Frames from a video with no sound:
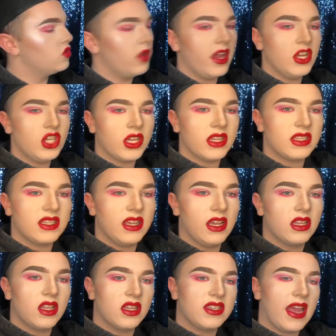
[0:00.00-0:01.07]
So as you can see,
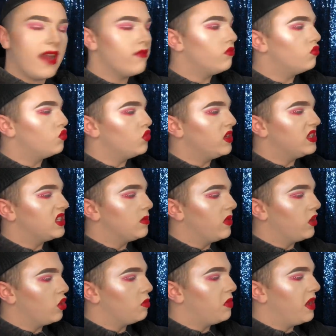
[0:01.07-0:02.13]
it does have
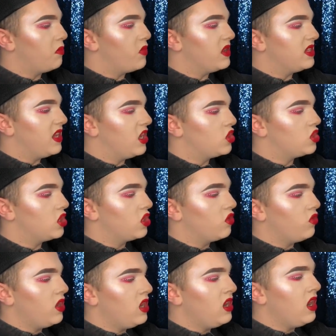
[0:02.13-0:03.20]
reasonably good pigmentation. The
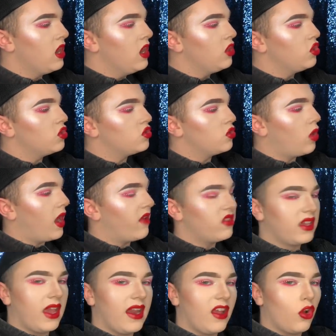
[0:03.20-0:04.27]
green, you do have
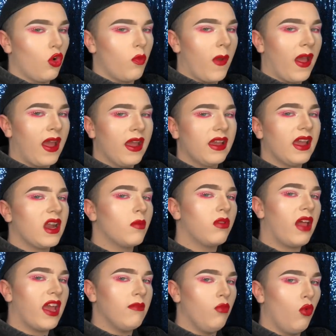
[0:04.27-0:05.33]
to kind of go back and
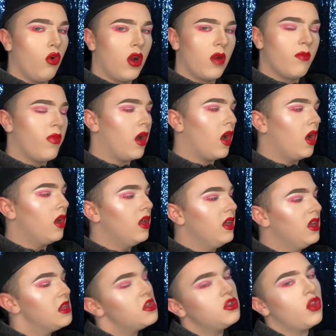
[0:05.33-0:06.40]
apply more, but
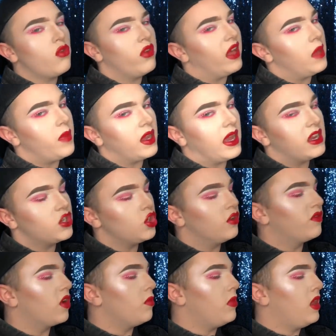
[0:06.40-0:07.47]
not really a big issue
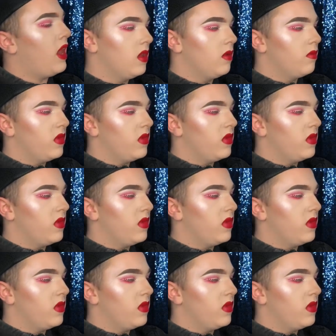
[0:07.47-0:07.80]
for me.